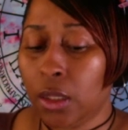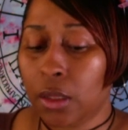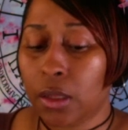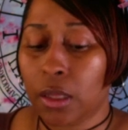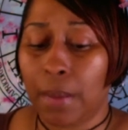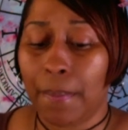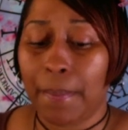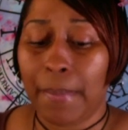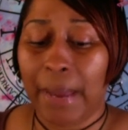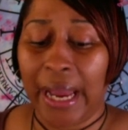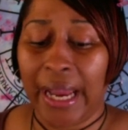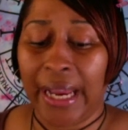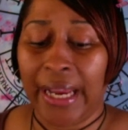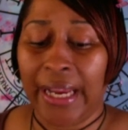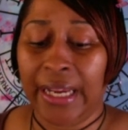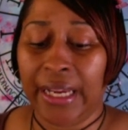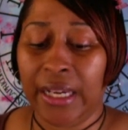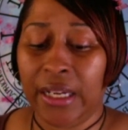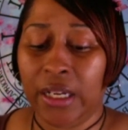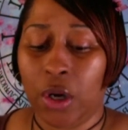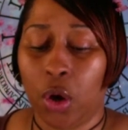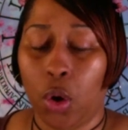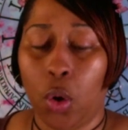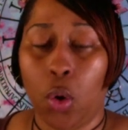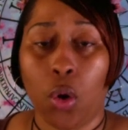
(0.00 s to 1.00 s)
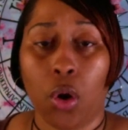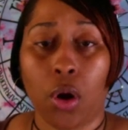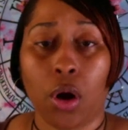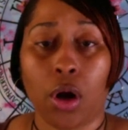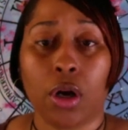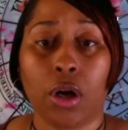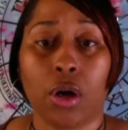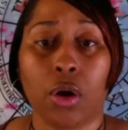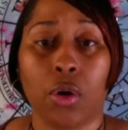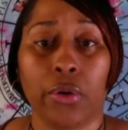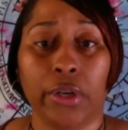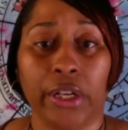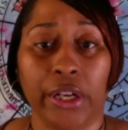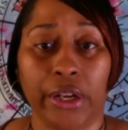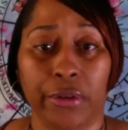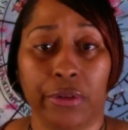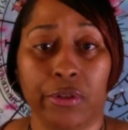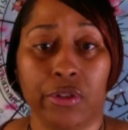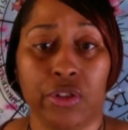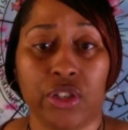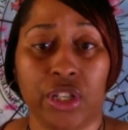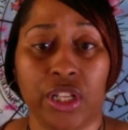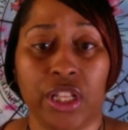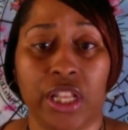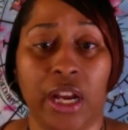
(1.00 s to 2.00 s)
The main oracle
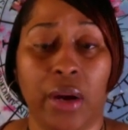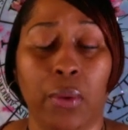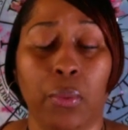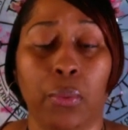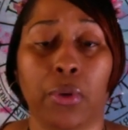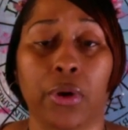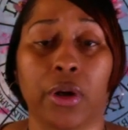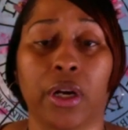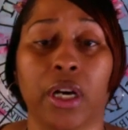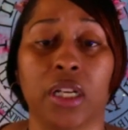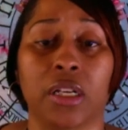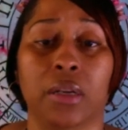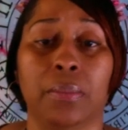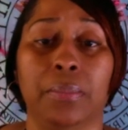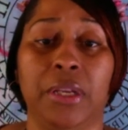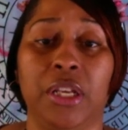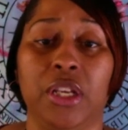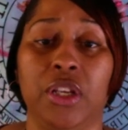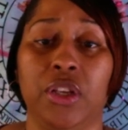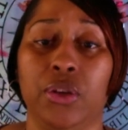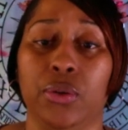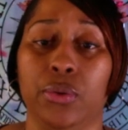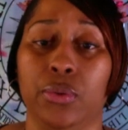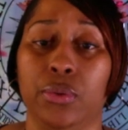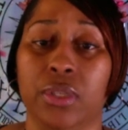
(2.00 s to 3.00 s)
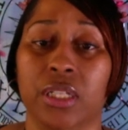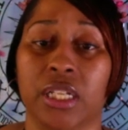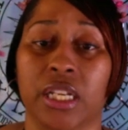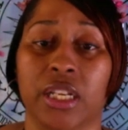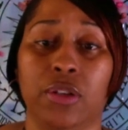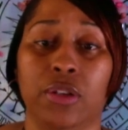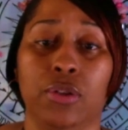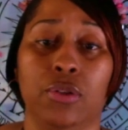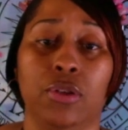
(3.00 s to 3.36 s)
energy that we're going to be using,